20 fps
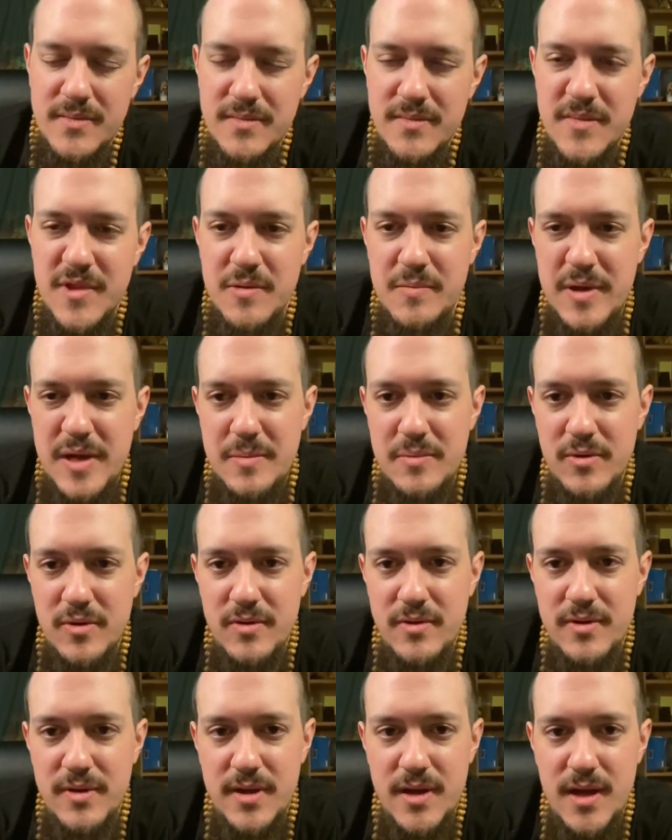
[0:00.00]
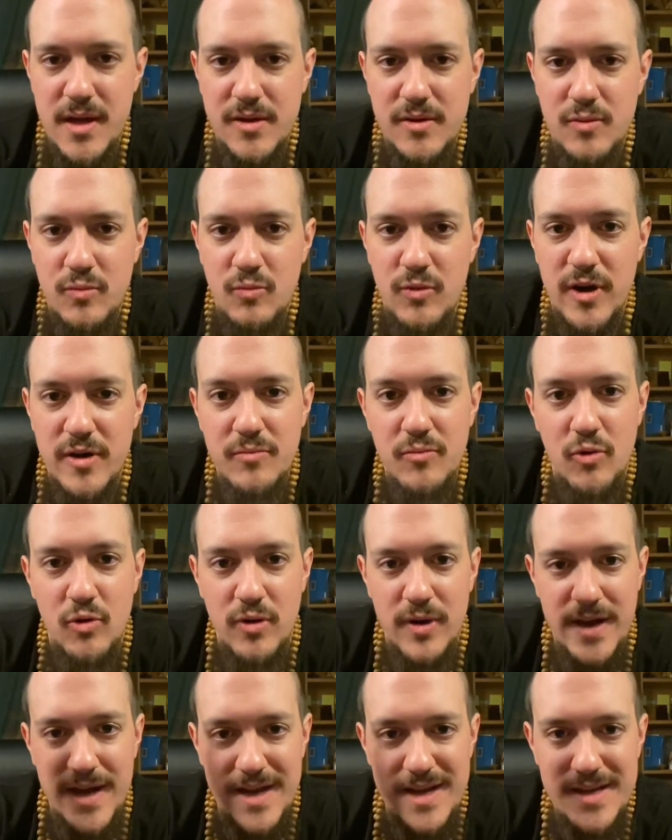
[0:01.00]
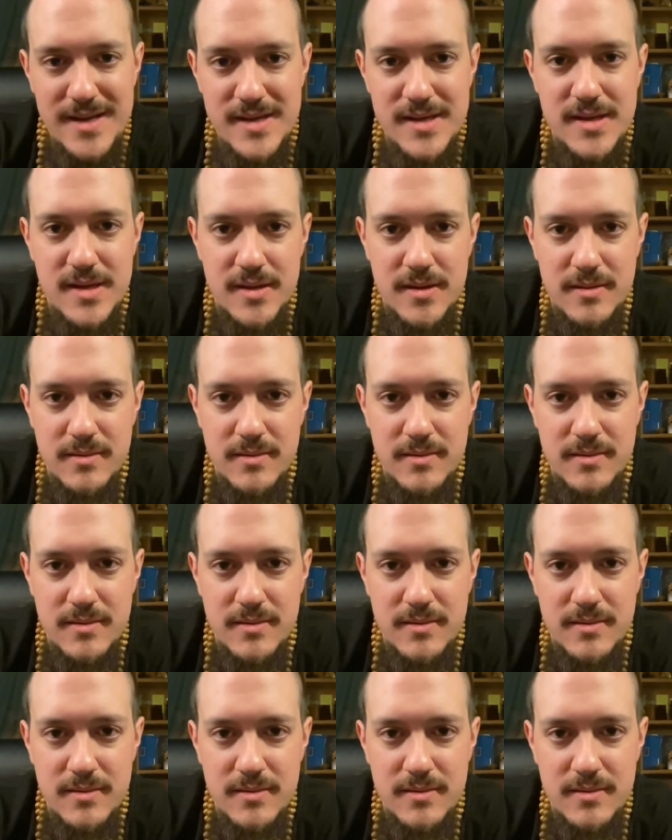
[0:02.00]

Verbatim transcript: The people that want more hate